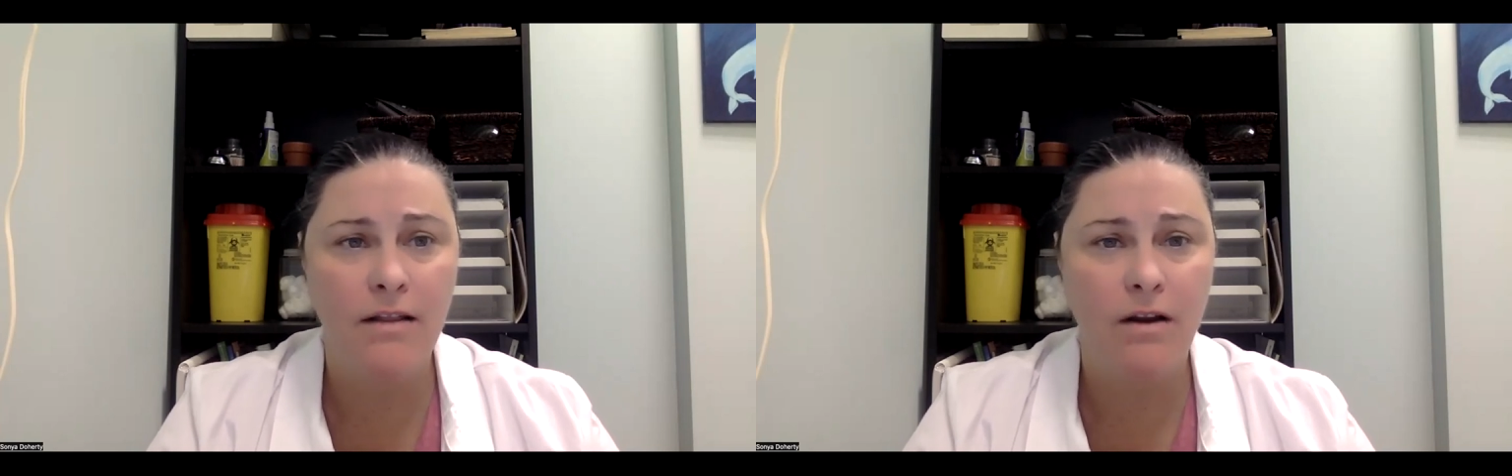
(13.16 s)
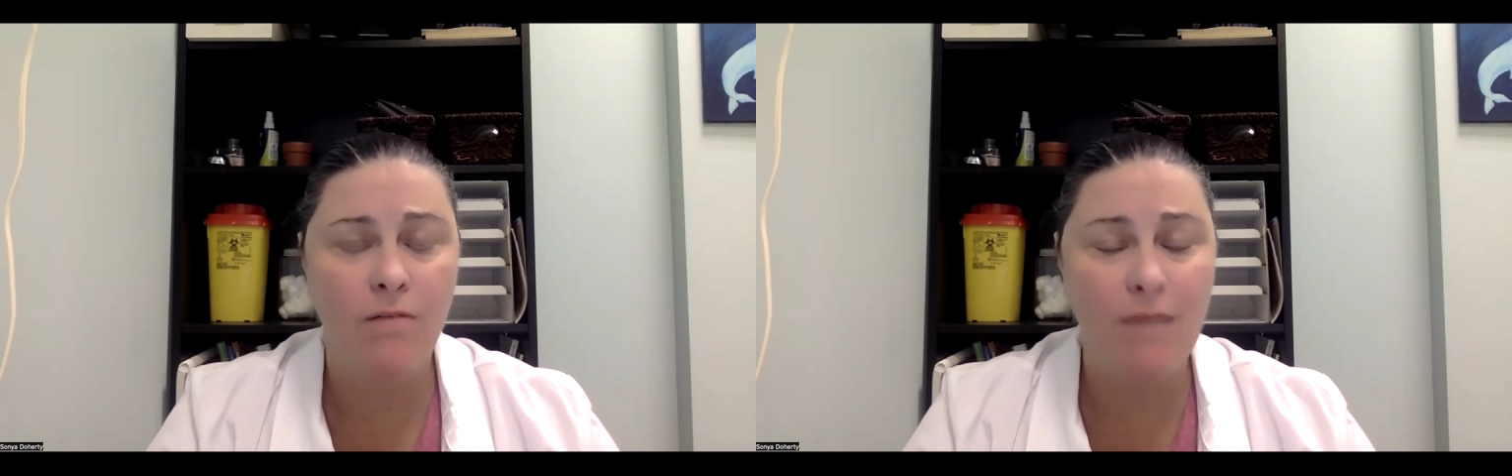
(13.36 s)

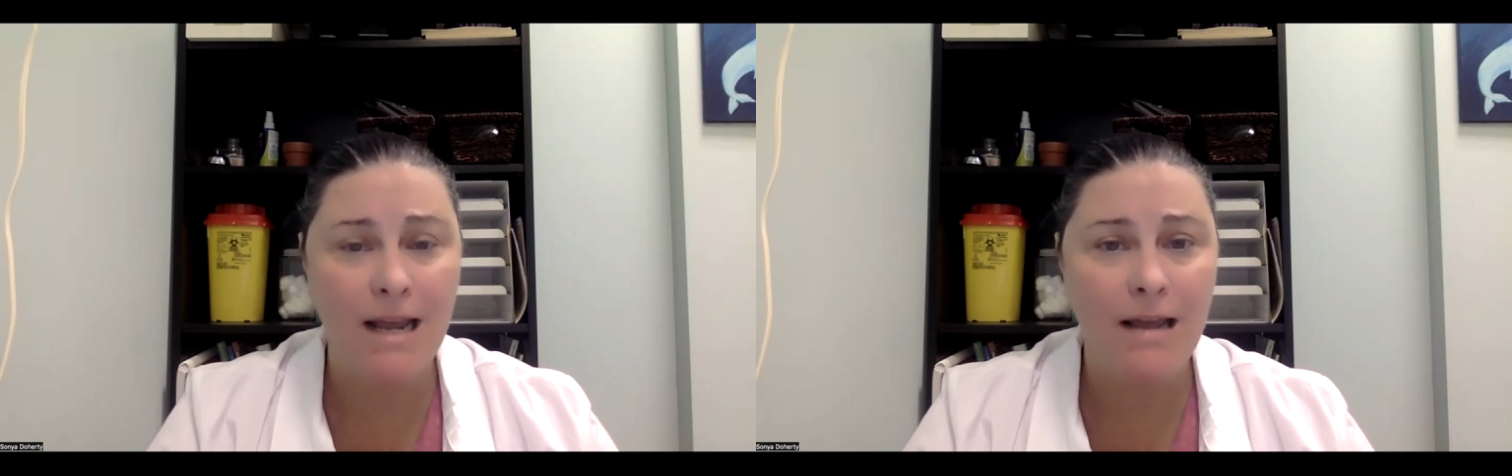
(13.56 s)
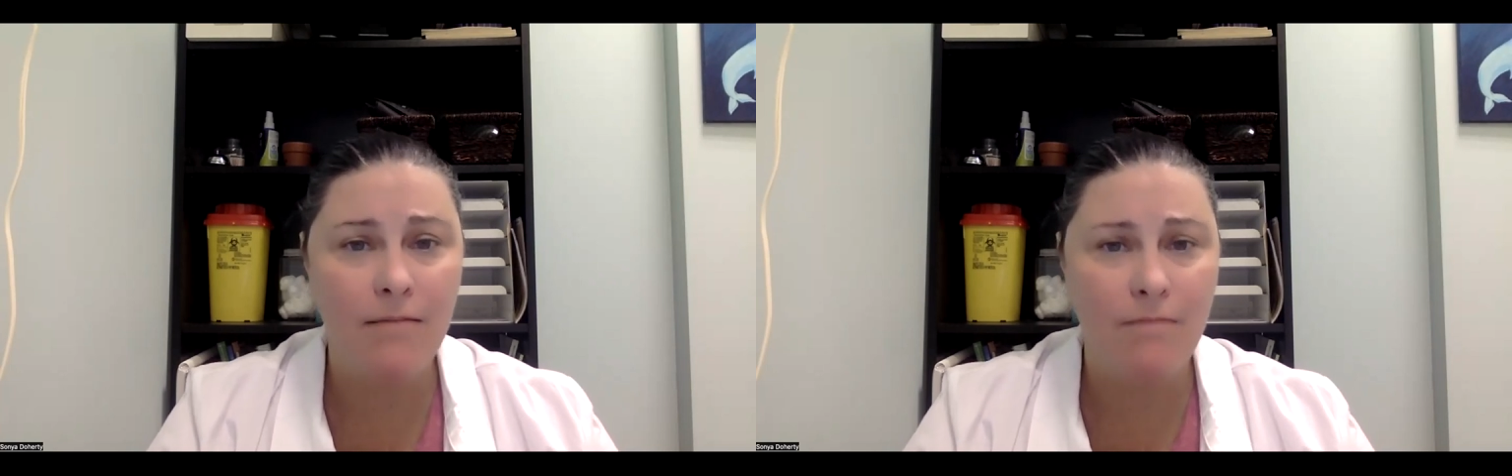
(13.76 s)
there are
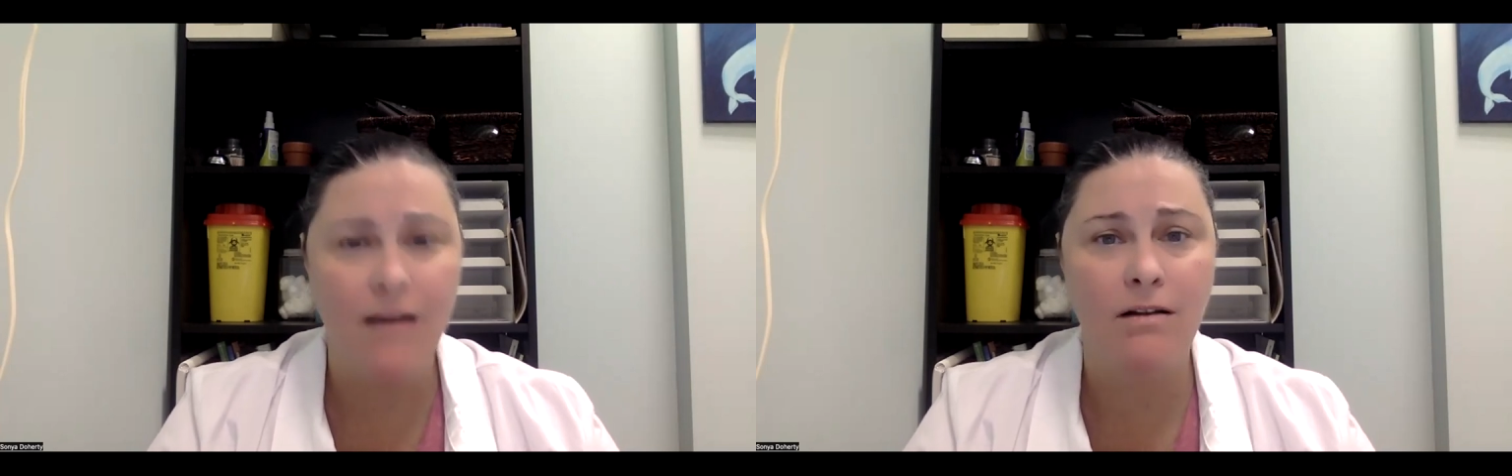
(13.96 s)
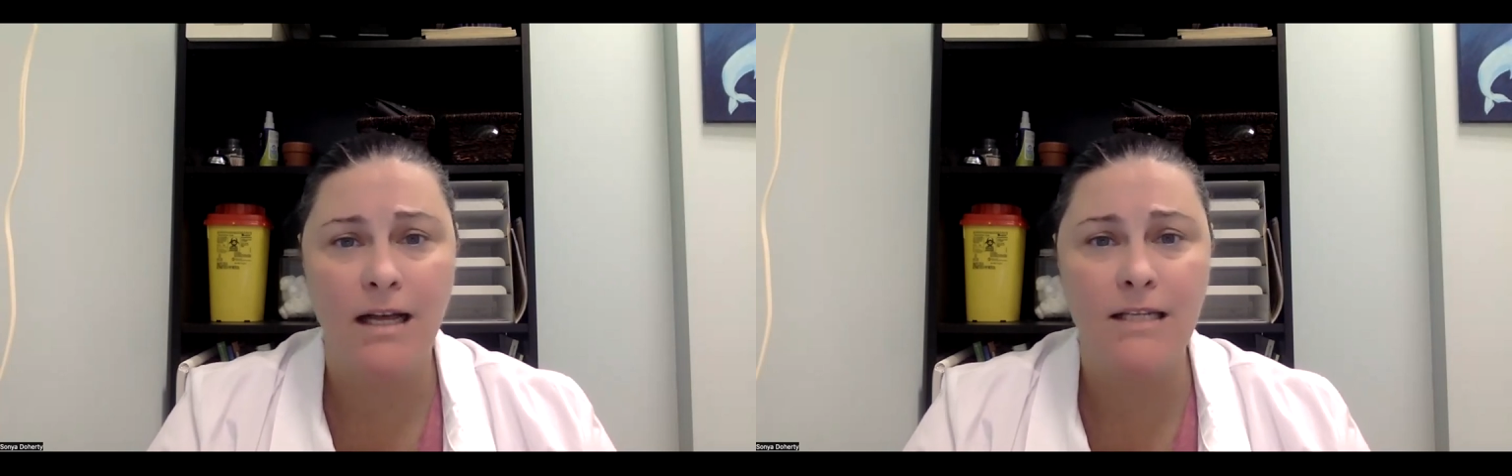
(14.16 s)
many
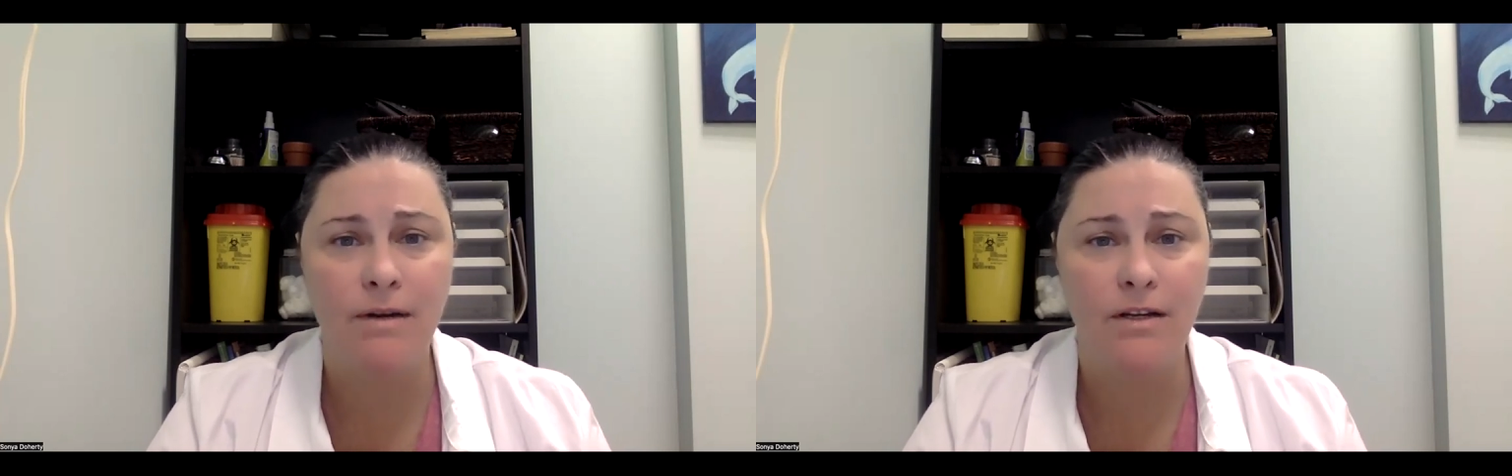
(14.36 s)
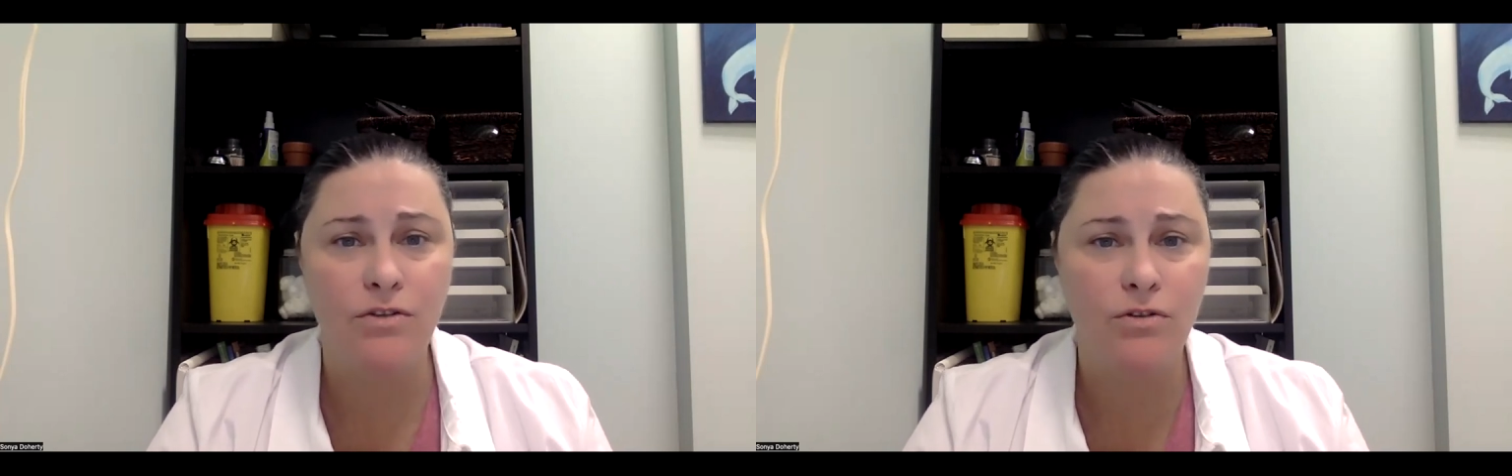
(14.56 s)
medical
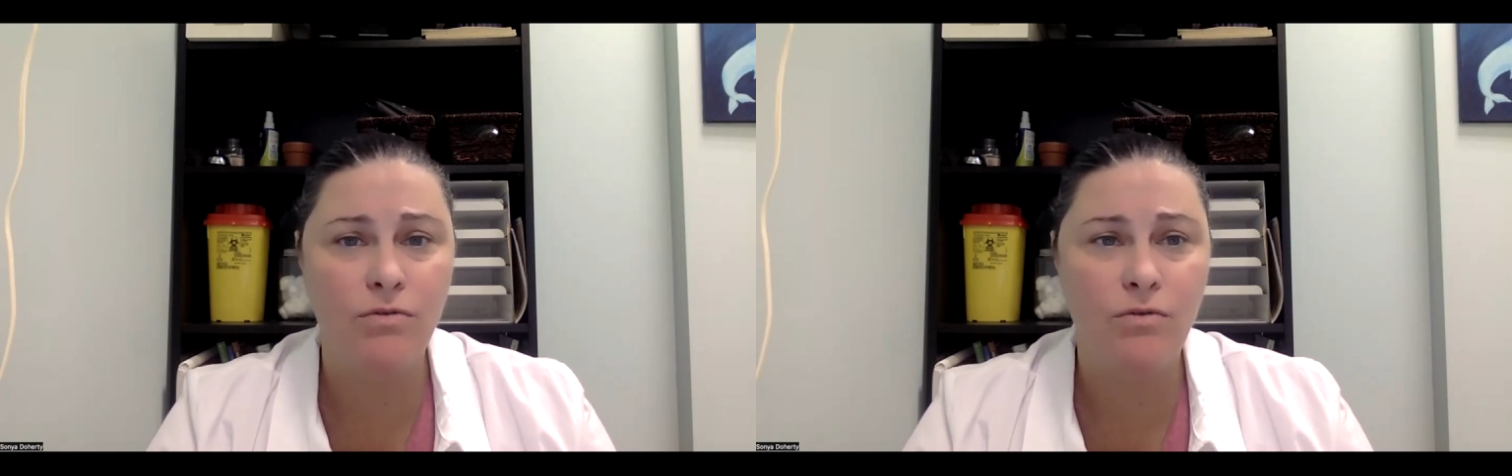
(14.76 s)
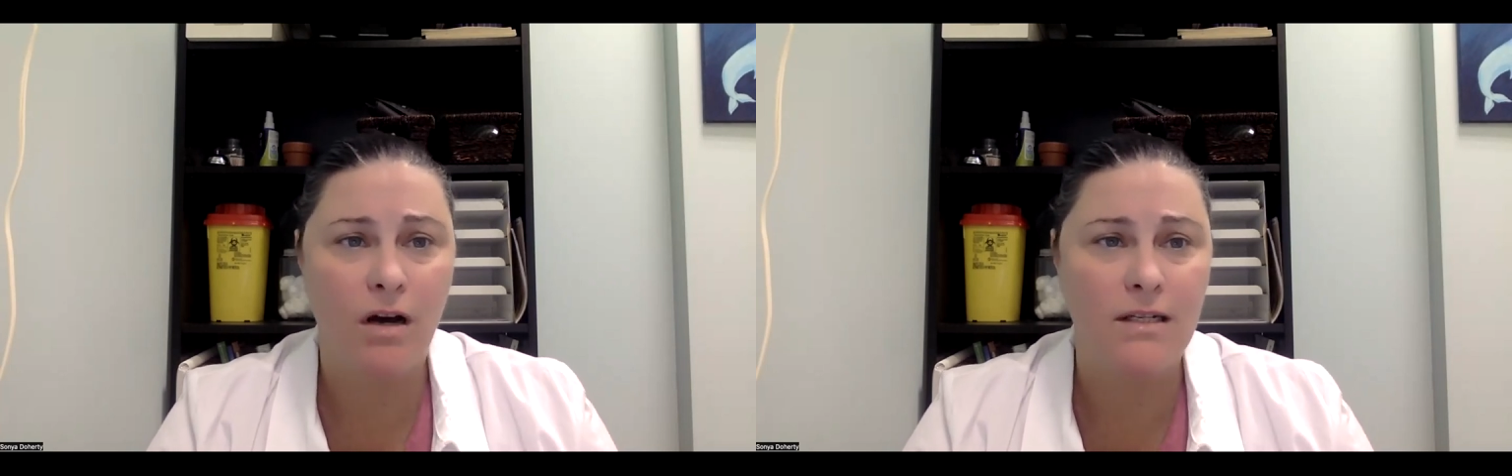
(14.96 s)
aspects
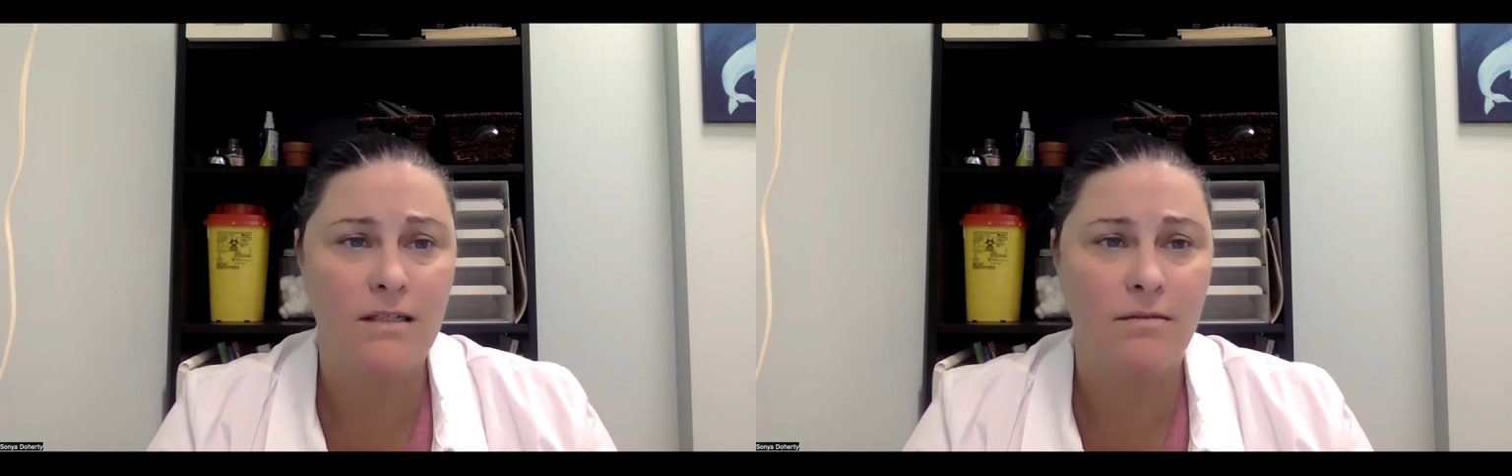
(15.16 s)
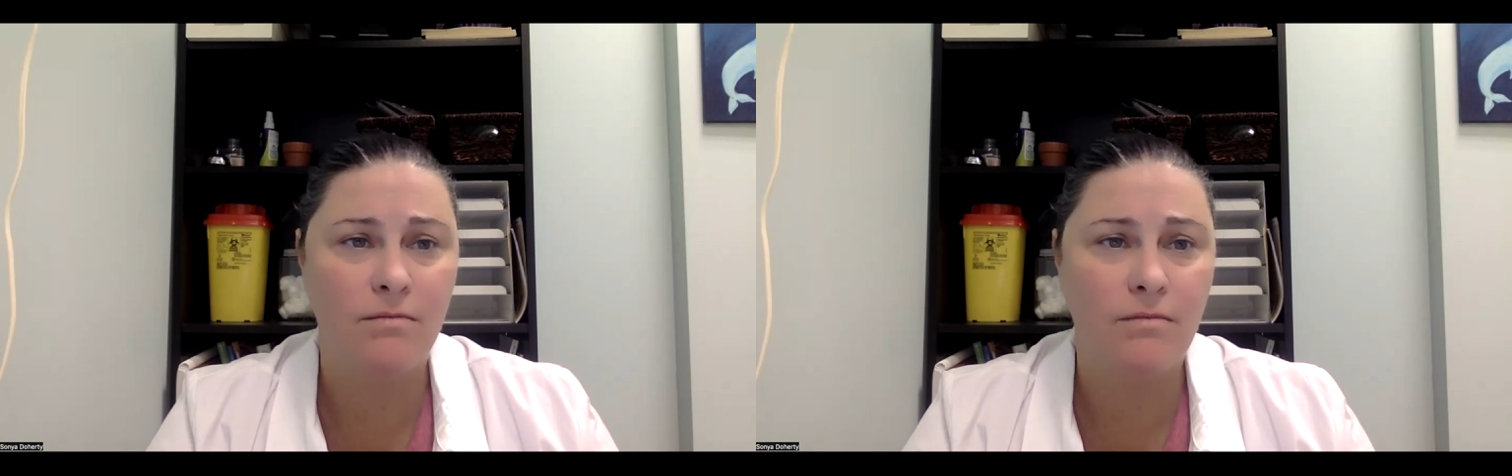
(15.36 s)
to
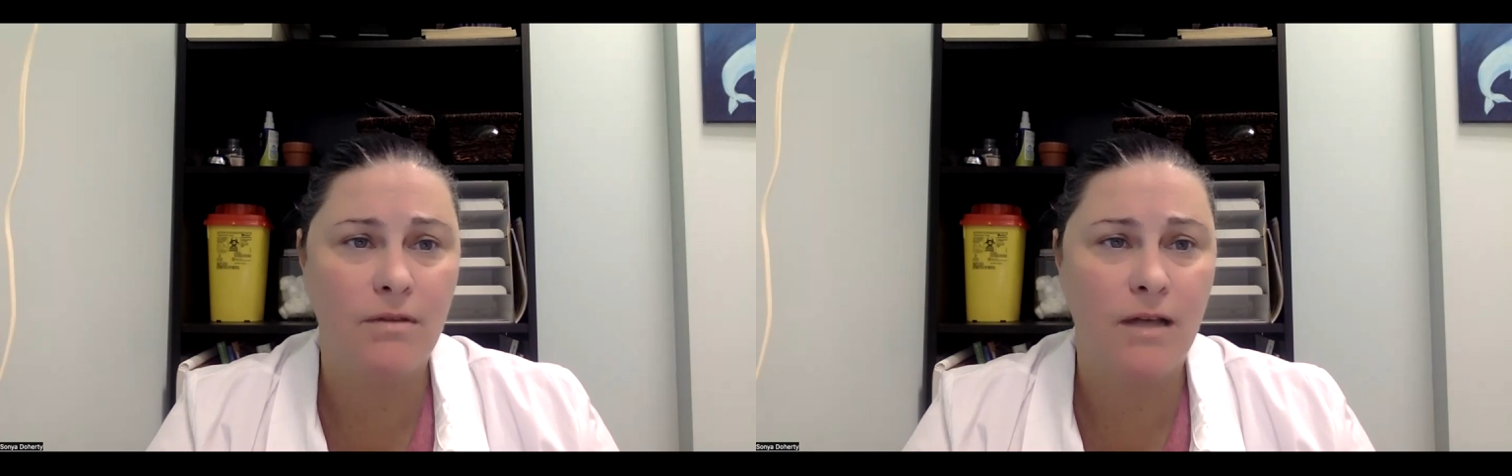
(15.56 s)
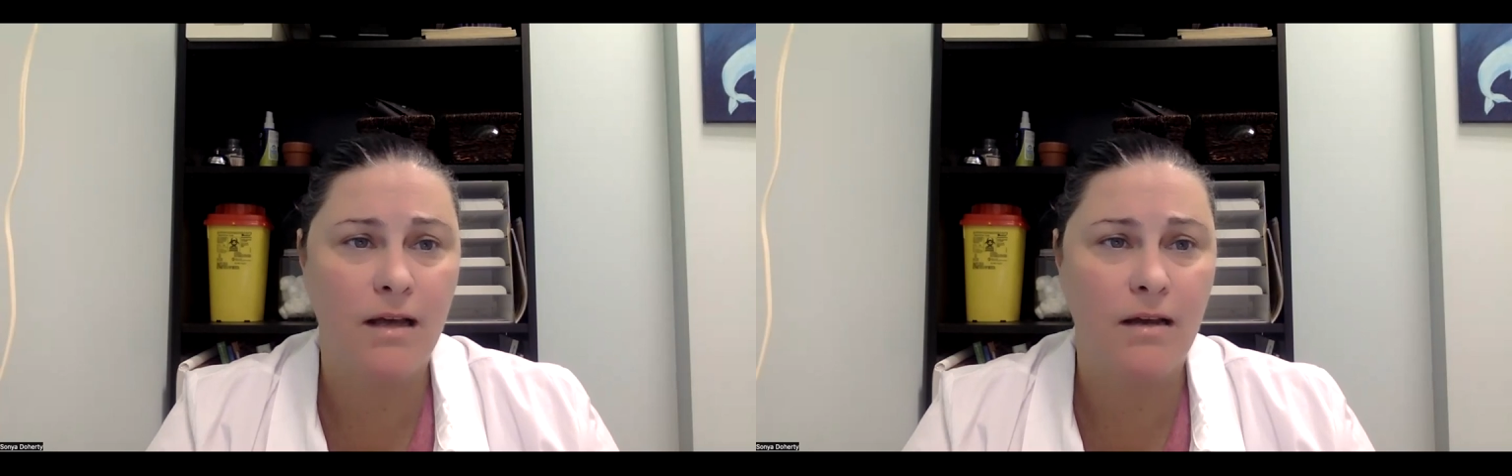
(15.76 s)
autism
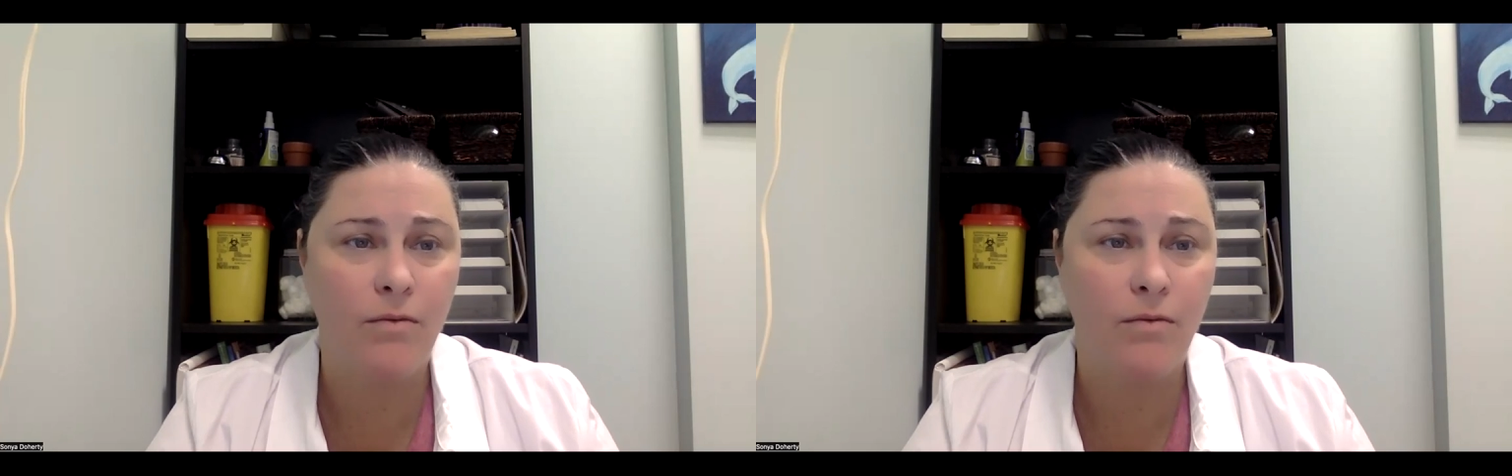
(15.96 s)
that